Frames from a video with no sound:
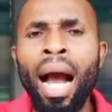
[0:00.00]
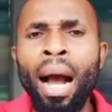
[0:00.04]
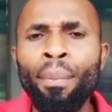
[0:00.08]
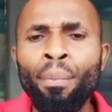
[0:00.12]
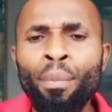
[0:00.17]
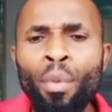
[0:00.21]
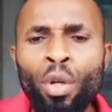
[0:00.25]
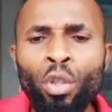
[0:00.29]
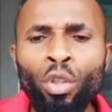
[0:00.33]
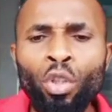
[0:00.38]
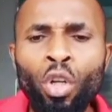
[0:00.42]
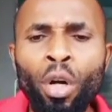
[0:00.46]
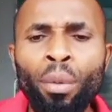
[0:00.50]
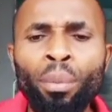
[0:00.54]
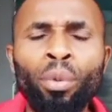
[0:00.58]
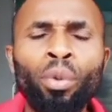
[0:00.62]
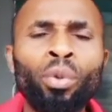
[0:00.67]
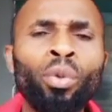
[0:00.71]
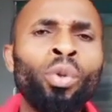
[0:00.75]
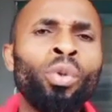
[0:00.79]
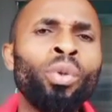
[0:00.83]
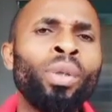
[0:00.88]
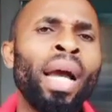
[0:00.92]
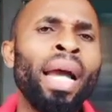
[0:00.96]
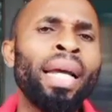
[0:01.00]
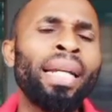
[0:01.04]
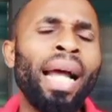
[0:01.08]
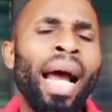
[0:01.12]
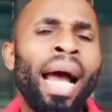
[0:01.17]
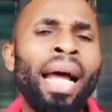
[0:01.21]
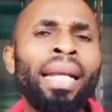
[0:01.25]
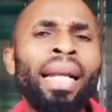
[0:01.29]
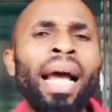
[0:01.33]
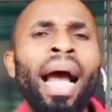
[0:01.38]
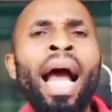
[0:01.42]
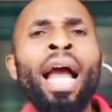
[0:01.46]
ammonium chloride,
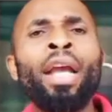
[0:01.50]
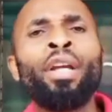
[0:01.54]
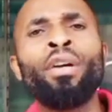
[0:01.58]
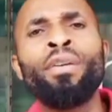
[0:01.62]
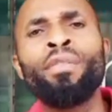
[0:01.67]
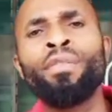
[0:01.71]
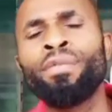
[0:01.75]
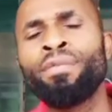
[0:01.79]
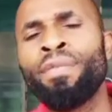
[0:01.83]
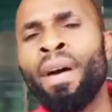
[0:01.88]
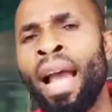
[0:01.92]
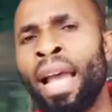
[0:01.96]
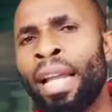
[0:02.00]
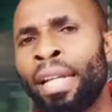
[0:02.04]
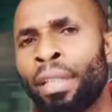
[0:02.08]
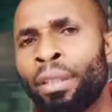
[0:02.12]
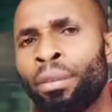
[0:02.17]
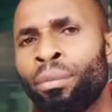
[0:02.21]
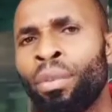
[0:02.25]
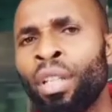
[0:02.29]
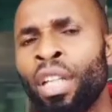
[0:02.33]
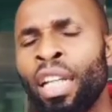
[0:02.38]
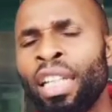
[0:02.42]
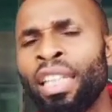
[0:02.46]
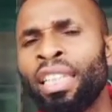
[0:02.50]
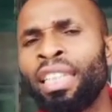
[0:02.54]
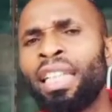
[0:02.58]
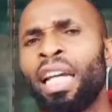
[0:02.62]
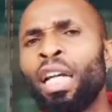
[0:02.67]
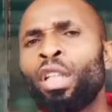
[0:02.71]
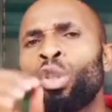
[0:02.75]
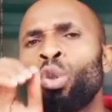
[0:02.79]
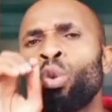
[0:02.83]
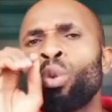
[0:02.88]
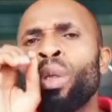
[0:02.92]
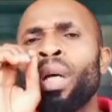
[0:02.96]
and iron filling.
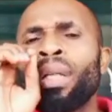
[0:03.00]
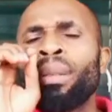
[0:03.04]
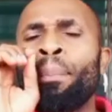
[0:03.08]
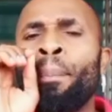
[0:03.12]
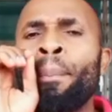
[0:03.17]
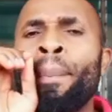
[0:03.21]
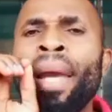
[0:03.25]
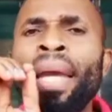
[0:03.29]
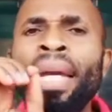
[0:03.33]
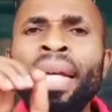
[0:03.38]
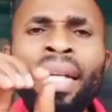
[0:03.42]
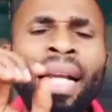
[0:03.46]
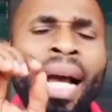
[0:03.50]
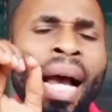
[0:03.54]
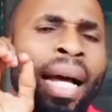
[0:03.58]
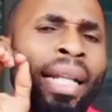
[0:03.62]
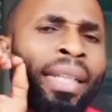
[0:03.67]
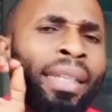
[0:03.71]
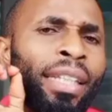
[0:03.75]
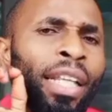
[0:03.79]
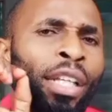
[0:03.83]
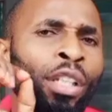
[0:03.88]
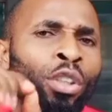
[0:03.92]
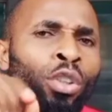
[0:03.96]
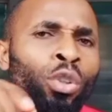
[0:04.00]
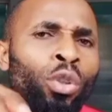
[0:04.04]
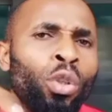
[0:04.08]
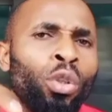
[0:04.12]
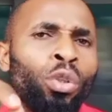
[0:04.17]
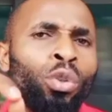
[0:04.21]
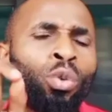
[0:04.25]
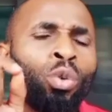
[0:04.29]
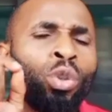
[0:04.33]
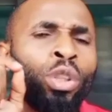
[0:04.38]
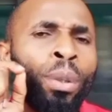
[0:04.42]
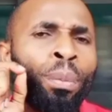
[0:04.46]
Here you are paying
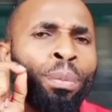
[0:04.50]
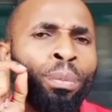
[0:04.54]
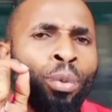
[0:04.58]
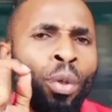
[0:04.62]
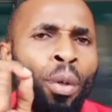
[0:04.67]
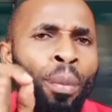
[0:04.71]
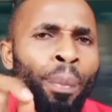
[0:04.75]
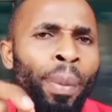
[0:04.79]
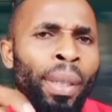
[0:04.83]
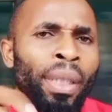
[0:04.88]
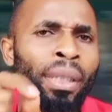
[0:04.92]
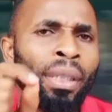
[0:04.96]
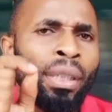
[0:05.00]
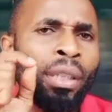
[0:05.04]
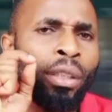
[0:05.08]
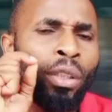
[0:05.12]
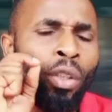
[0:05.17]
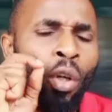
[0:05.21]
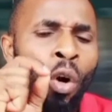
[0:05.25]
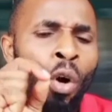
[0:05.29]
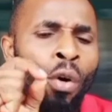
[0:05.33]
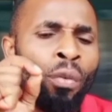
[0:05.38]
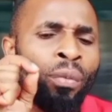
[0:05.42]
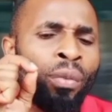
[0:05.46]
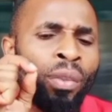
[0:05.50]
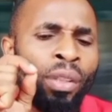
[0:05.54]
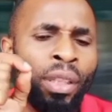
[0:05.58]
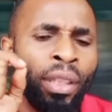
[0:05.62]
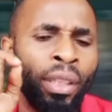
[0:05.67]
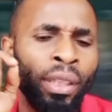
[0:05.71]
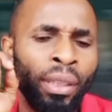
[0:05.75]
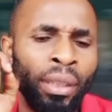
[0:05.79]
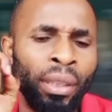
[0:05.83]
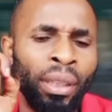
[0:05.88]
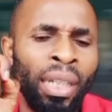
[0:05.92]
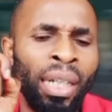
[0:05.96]
attention to the properties of
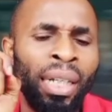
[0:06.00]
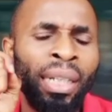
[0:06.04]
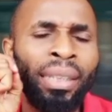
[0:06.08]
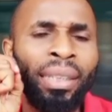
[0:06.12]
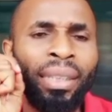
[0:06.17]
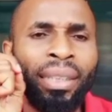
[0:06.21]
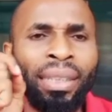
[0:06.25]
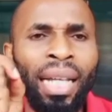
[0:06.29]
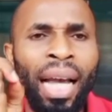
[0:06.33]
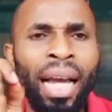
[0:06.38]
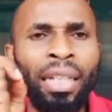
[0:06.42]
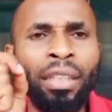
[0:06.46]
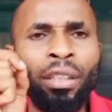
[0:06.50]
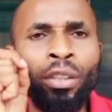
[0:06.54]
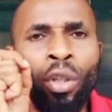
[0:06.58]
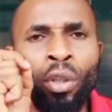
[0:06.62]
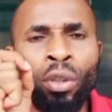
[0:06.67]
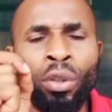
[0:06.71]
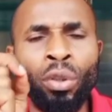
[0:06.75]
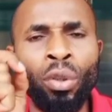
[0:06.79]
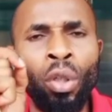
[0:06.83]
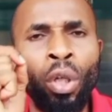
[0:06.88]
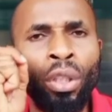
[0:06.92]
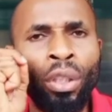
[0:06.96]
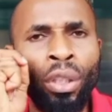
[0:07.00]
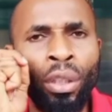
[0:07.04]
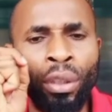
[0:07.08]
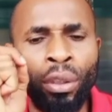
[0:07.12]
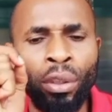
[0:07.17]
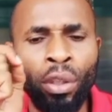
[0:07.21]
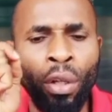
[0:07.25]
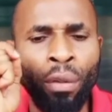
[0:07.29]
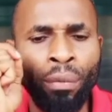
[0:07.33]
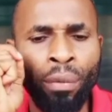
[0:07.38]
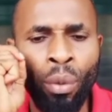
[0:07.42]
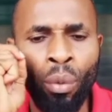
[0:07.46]
this. Sand does not
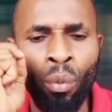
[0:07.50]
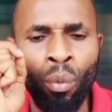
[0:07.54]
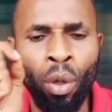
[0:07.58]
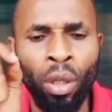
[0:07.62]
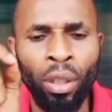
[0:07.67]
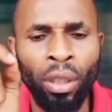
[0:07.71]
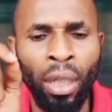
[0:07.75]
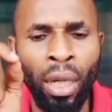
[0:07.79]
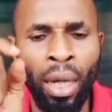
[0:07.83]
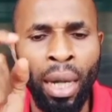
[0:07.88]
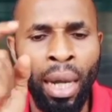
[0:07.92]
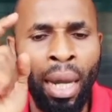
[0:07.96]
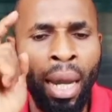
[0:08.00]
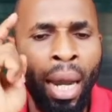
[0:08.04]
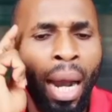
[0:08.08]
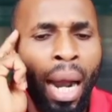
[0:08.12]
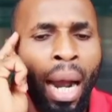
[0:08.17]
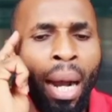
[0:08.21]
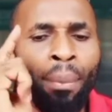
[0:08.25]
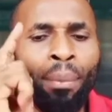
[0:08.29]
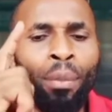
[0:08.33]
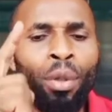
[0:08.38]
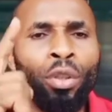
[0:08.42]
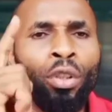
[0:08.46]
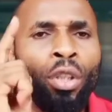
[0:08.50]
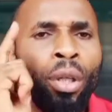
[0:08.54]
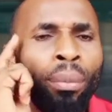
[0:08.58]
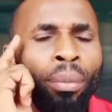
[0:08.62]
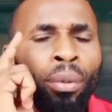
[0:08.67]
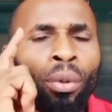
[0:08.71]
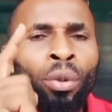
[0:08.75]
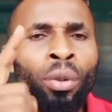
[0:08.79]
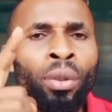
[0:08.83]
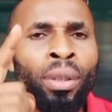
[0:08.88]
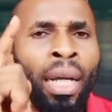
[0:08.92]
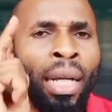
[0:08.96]
dissolve in water.
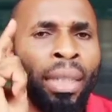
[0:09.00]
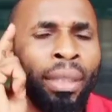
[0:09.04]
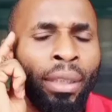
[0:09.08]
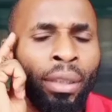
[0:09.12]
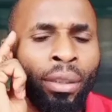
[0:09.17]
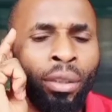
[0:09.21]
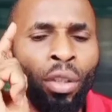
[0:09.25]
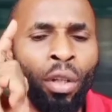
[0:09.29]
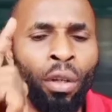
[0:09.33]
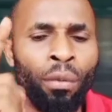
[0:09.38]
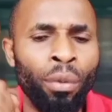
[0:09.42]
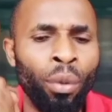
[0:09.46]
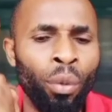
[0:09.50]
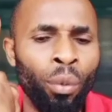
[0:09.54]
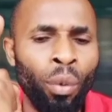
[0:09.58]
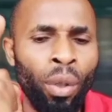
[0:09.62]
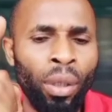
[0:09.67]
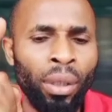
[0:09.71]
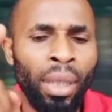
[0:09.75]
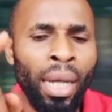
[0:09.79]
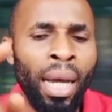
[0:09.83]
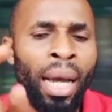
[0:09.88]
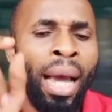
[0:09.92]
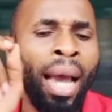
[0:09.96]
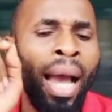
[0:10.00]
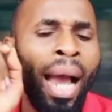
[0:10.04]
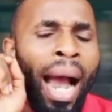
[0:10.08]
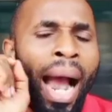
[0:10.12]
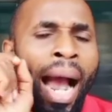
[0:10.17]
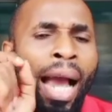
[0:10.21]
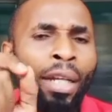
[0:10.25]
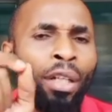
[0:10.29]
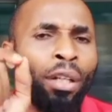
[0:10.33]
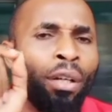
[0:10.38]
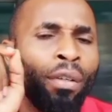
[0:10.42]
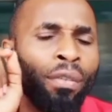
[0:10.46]
Ammonium chloride dissolves in water.
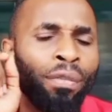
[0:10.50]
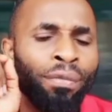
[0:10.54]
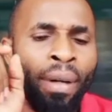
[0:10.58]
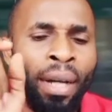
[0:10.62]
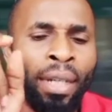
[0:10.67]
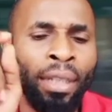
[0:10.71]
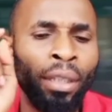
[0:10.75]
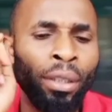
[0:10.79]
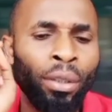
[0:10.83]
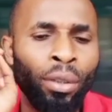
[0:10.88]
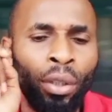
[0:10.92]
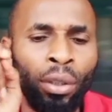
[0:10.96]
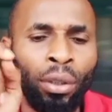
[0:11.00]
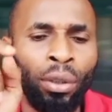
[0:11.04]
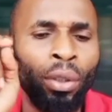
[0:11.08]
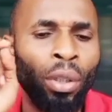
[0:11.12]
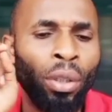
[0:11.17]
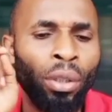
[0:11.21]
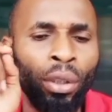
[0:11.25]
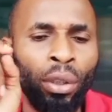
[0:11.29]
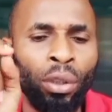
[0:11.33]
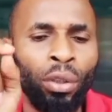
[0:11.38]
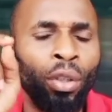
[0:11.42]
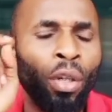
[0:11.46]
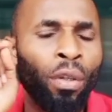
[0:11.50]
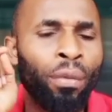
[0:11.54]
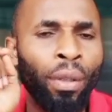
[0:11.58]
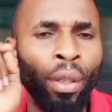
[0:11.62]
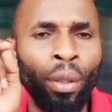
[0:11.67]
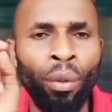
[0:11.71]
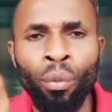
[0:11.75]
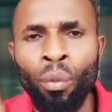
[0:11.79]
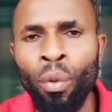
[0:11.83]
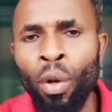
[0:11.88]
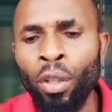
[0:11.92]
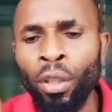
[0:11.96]
Iron filling does not dissolve
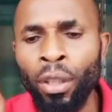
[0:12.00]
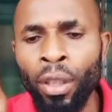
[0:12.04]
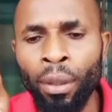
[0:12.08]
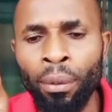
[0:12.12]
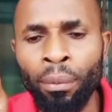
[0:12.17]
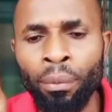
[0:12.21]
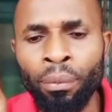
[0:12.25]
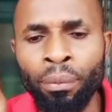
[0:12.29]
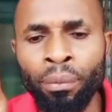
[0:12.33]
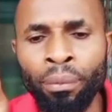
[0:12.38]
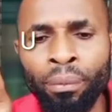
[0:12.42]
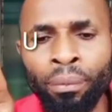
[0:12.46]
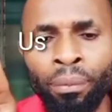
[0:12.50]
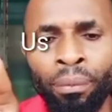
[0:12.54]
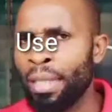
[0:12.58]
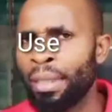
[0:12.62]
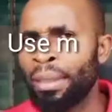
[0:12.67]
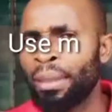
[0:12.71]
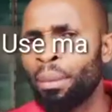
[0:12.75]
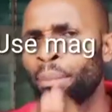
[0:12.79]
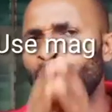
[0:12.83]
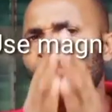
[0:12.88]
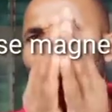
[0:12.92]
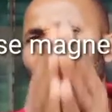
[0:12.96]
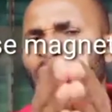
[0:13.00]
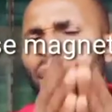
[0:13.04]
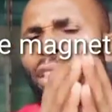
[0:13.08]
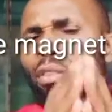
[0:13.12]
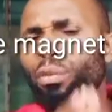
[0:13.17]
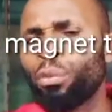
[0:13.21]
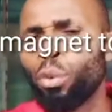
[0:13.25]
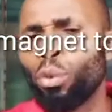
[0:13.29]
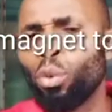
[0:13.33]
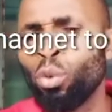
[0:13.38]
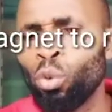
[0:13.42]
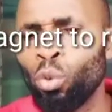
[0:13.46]
in water. And the best thing
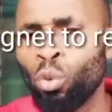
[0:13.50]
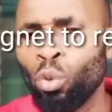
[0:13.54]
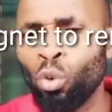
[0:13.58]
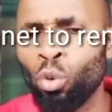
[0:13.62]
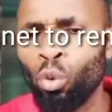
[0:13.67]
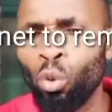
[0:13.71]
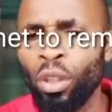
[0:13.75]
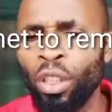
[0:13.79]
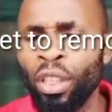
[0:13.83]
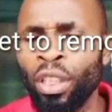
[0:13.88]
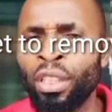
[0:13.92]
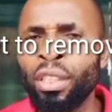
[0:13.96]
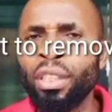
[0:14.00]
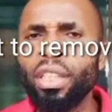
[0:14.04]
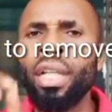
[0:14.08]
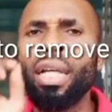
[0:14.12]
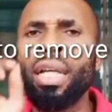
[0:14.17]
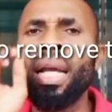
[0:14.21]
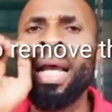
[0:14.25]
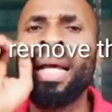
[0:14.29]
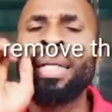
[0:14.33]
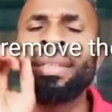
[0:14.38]
for you to do is